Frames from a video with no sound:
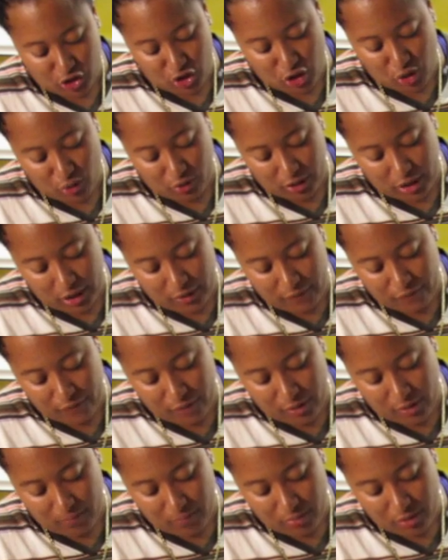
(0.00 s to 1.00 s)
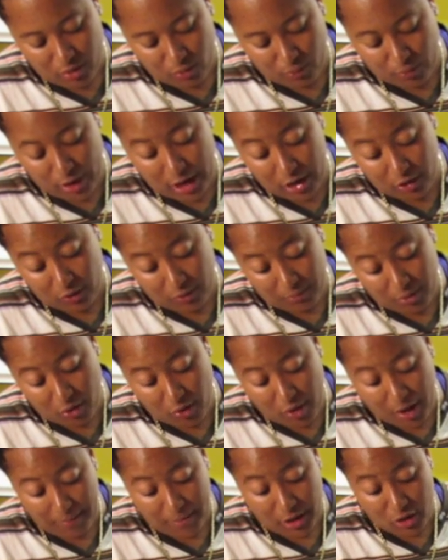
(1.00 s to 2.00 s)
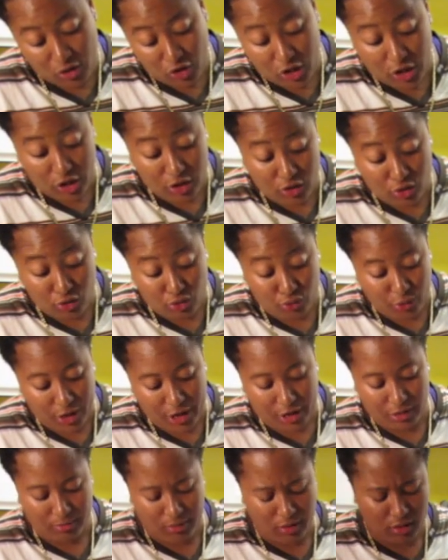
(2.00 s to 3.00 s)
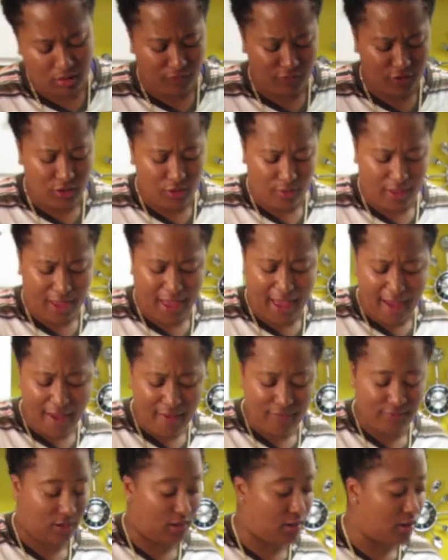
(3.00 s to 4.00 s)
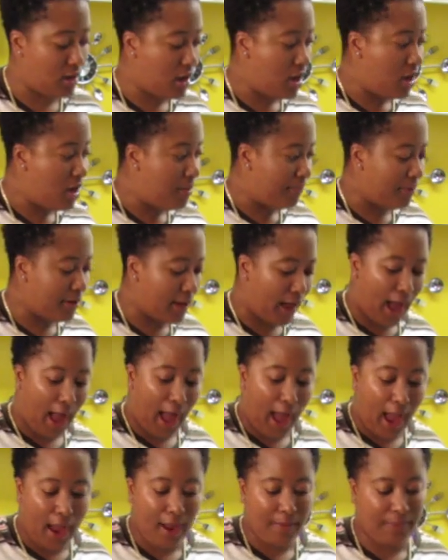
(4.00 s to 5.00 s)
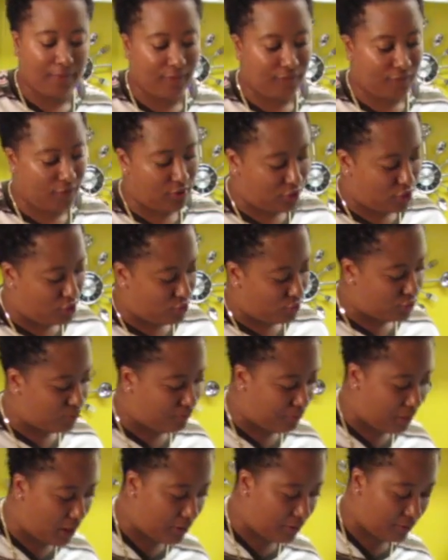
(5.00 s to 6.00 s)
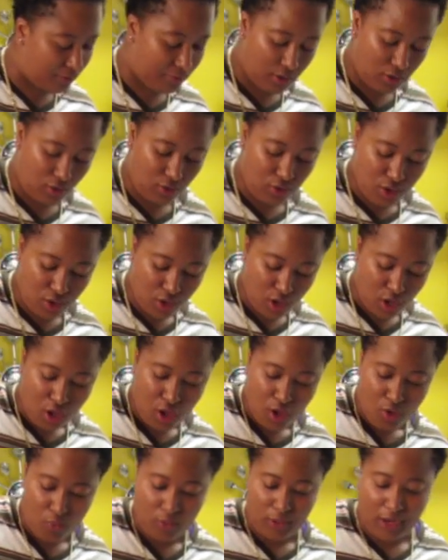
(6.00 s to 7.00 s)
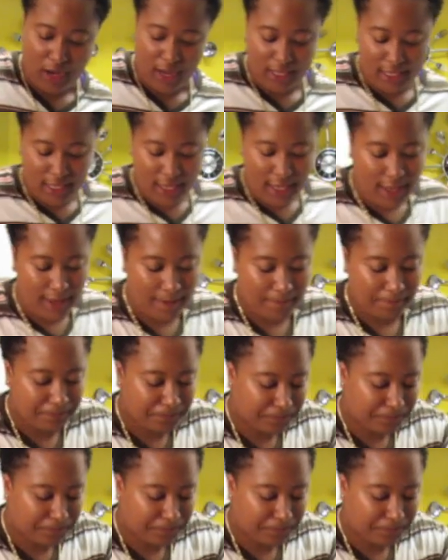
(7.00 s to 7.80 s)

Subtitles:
you don't get from regular milk. I mean, you could use regular milk if you don't have it, but I prefer to use buttermilk when I can.